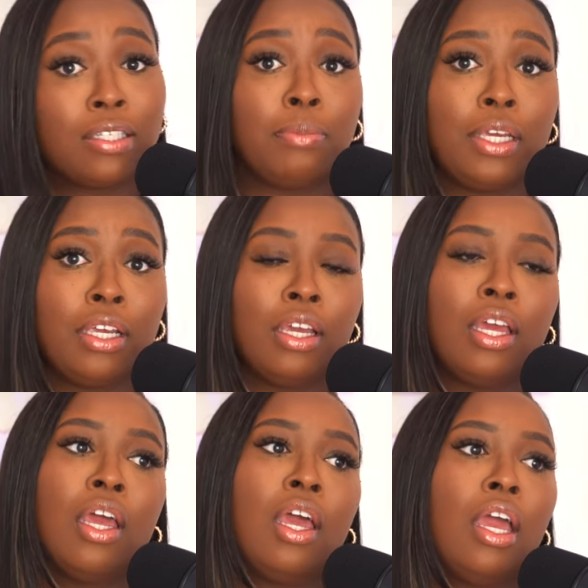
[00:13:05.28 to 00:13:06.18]
to me.
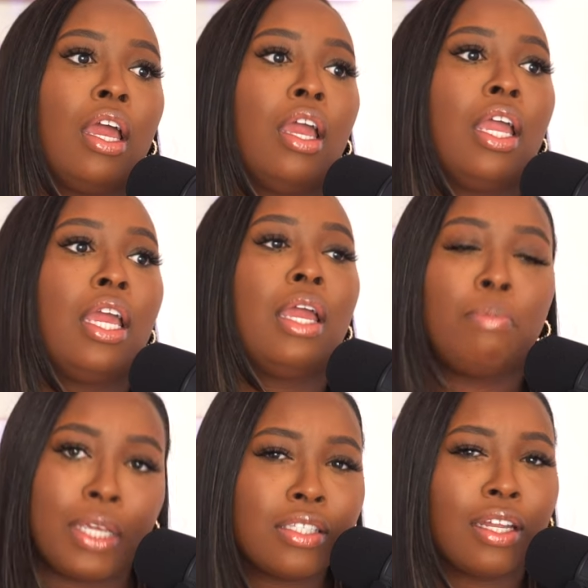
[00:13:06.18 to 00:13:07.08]
And it
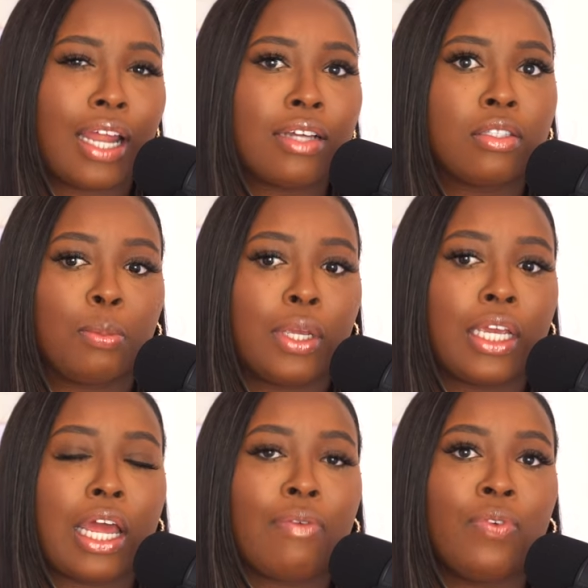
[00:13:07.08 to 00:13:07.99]
means a lot to me.
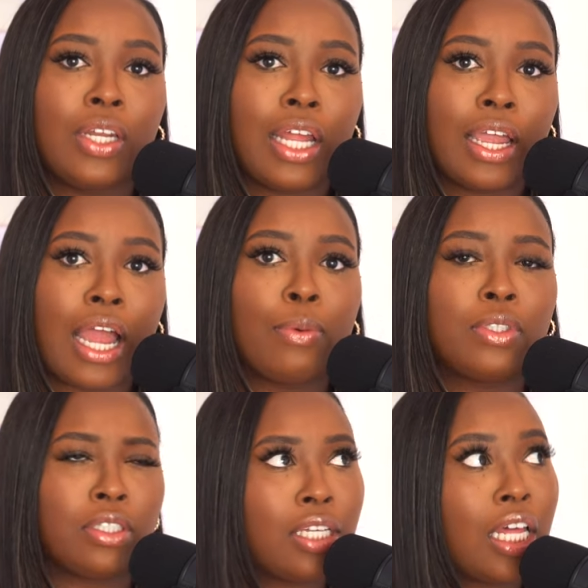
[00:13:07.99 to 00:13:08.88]
And I feel like, I
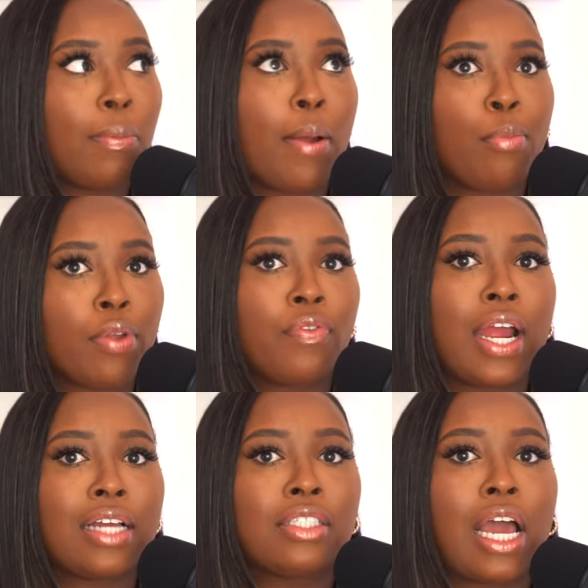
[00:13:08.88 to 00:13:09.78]
was just telling my
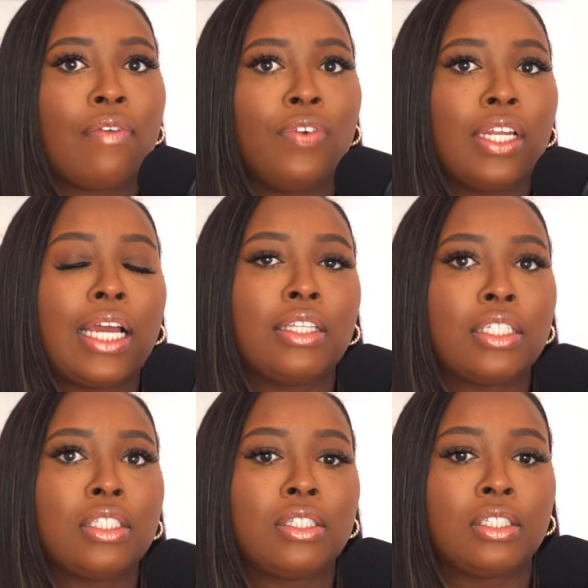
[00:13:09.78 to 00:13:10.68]
boyfriend, I said, I feel like
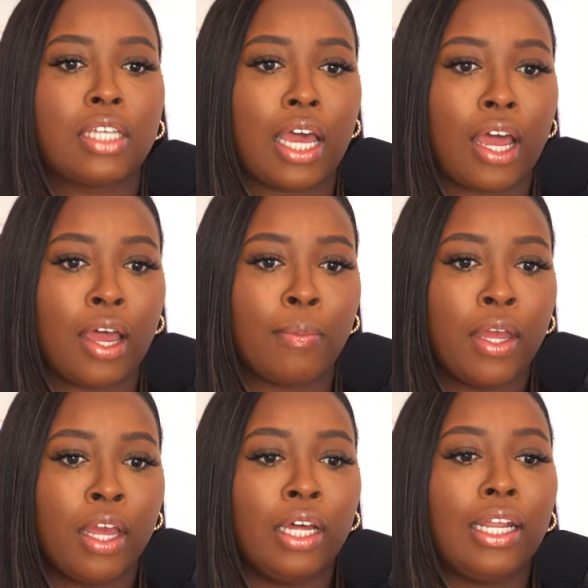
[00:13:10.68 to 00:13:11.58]
this is the time,
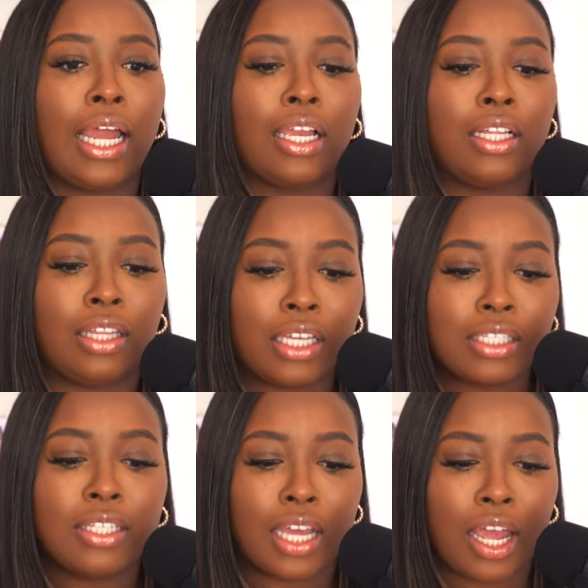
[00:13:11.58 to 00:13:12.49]
like
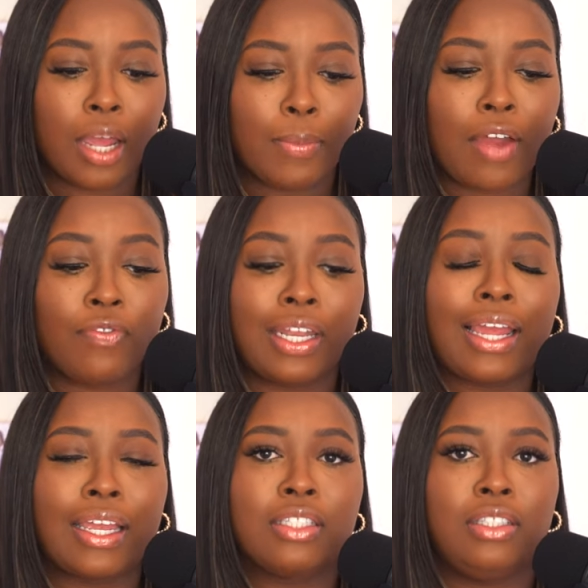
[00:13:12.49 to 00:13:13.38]
this time, I feel
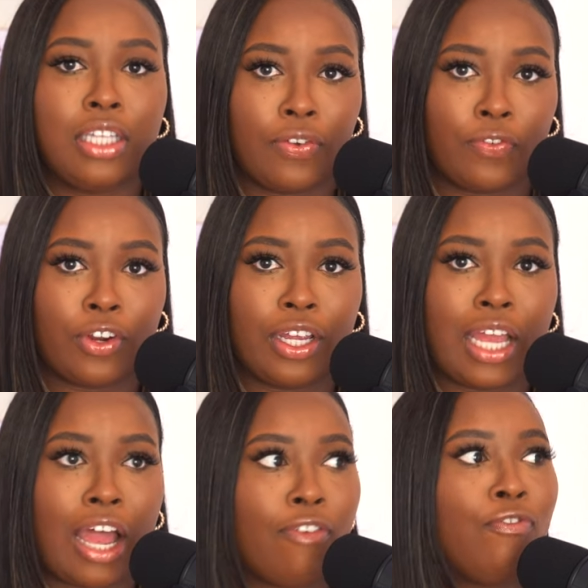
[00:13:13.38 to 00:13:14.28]
like it's different.
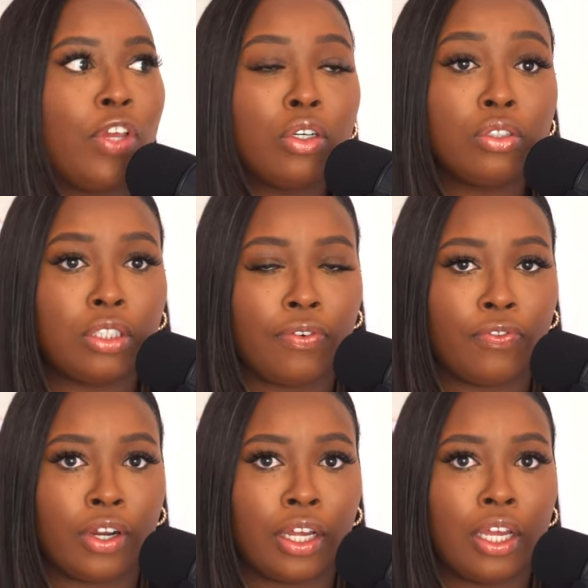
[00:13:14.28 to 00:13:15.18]
I feel
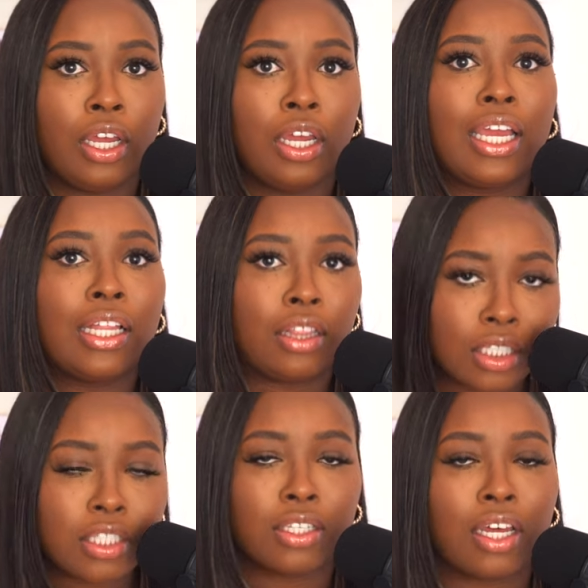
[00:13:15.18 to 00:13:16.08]
different. And
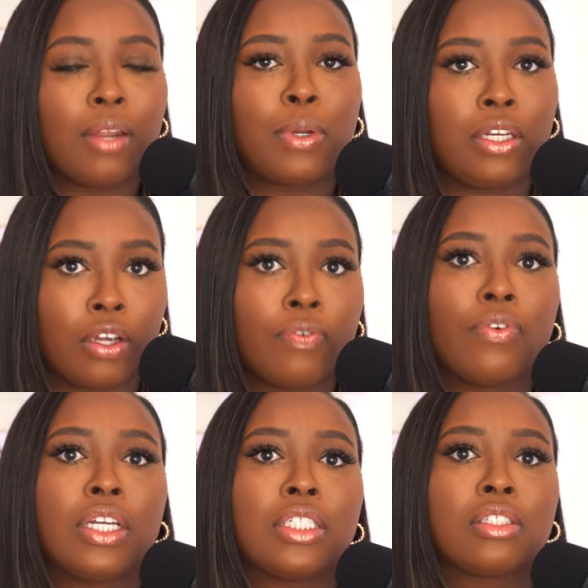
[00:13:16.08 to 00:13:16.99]
this is going to be
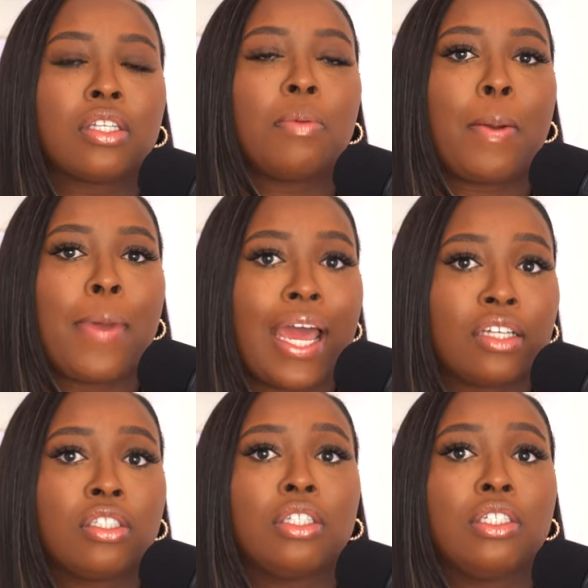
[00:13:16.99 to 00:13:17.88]
different. This is something I'm
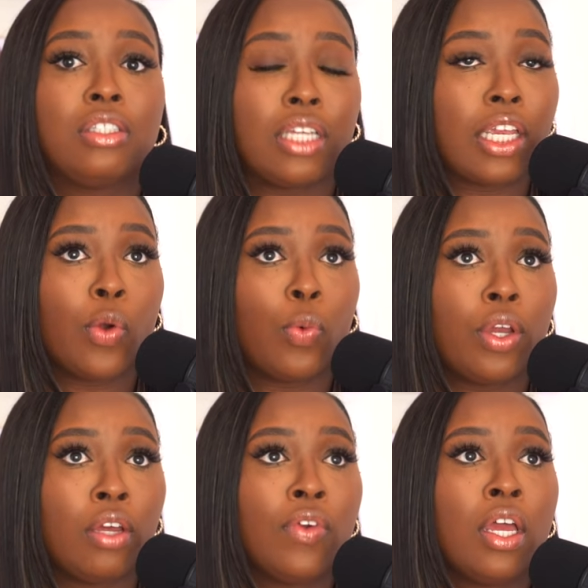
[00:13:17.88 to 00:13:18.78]
actually sticking
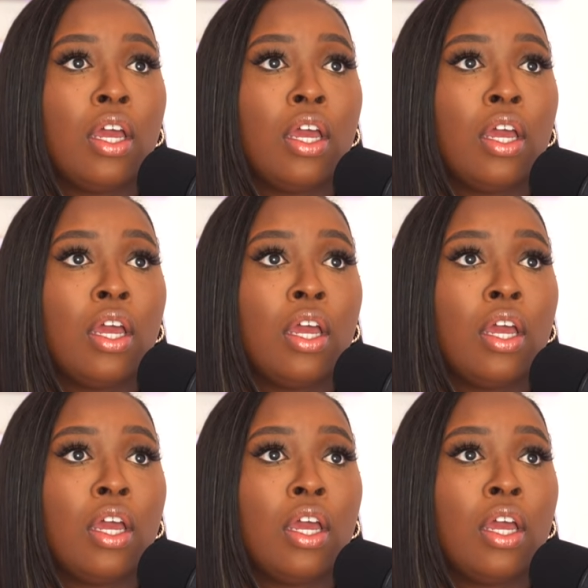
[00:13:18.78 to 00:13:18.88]
with.